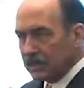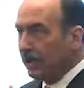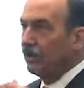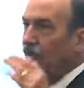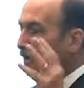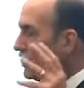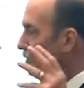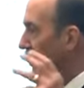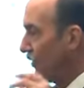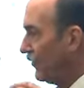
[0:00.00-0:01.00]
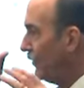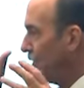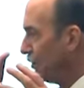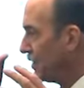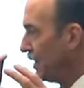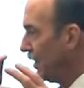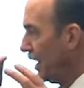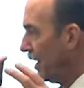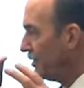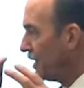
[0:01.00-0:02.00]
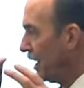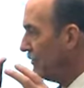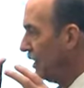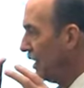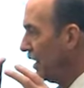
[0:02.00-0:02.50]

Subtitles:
I don't know, a benchmark of 50% of the airtime.